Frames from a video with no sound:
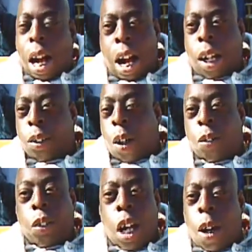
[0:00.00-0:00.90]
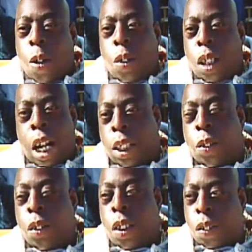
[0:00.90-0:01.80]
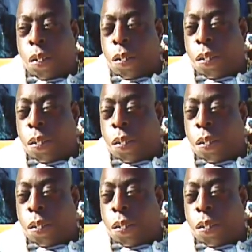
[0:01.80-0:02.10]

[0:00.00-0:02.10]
I don't know. I don't know.